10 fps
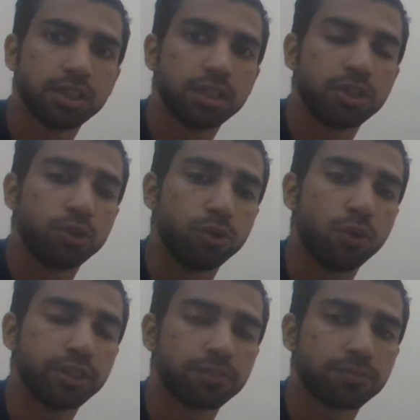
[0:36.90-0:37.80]

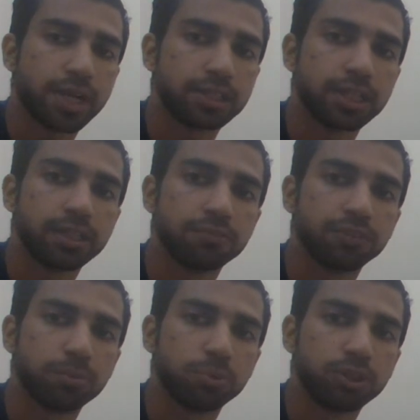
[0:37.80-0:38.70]
knowing the fact that if
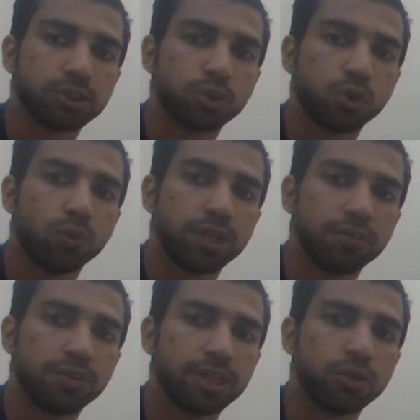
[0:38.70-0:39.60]
Napoli score one
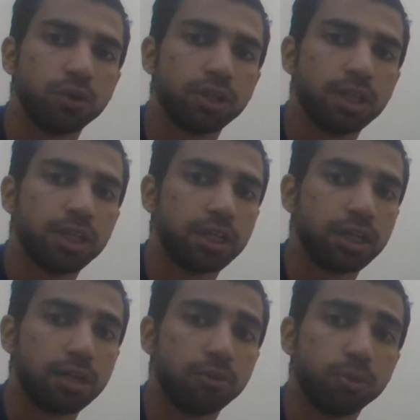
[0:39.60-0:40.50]
away goal,
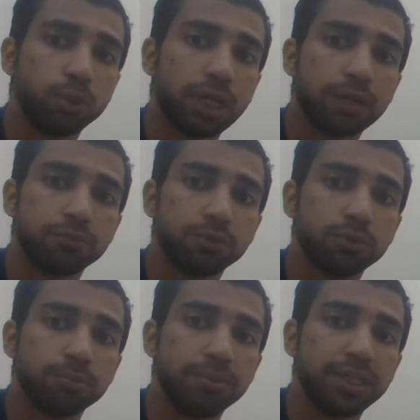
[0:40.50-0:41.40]
Liverpool have
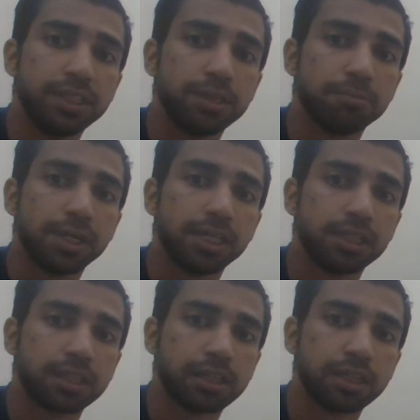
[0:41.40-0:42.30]
to beat them by
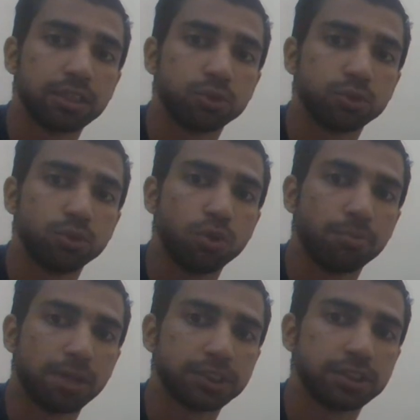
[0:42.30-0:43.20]
a clear two-goal
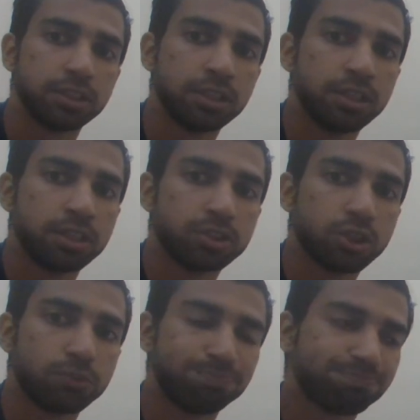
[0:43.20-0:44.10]
margin.
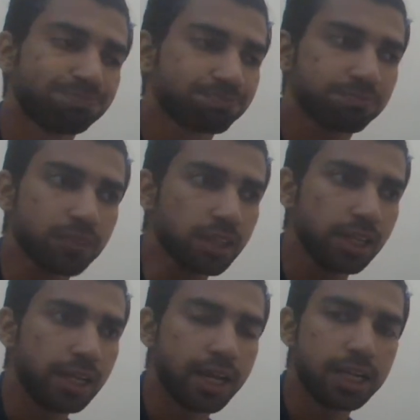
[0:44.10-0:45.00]
So
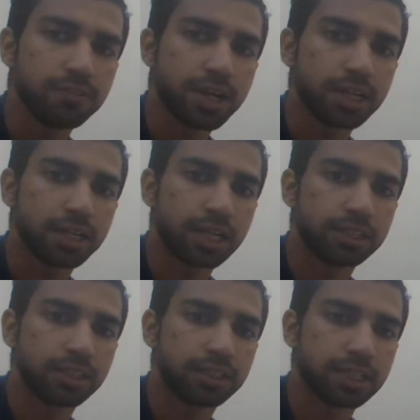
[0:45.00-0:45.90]
anyway,
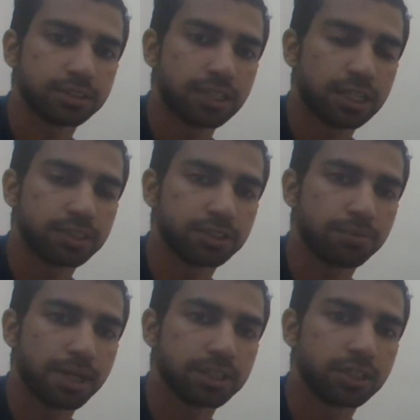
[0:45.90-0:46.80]
that doesn't
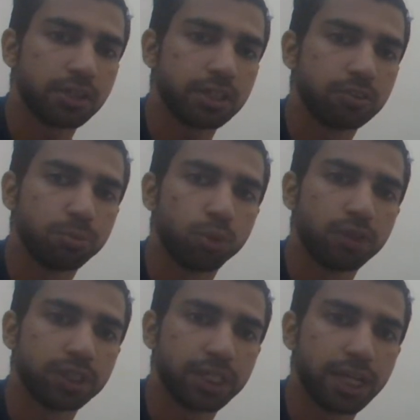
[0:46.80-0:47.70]
matter now. Liverpool
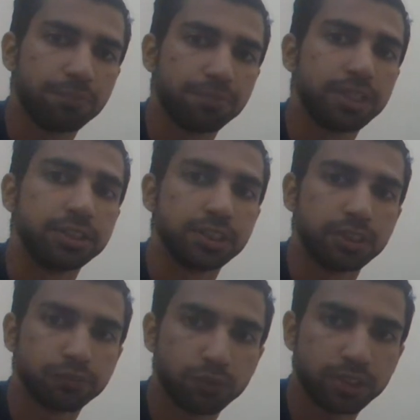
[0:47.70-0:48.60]
won the game. They
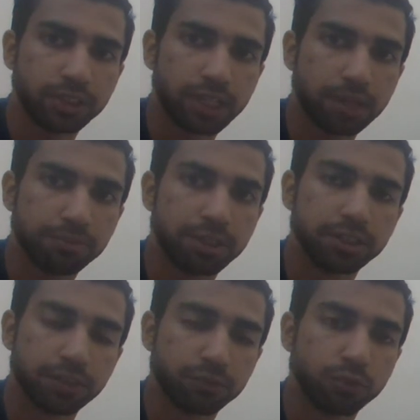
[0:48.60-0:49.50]
deserve to win the game. They
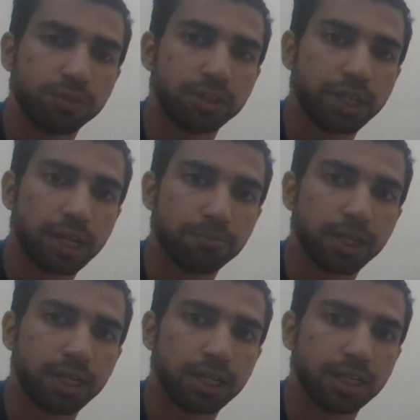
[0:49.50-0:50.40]
deserve to win the game
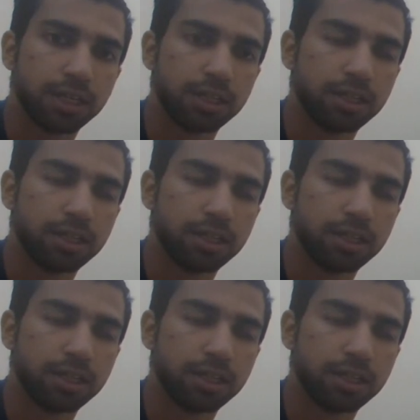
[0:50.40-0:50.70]
by a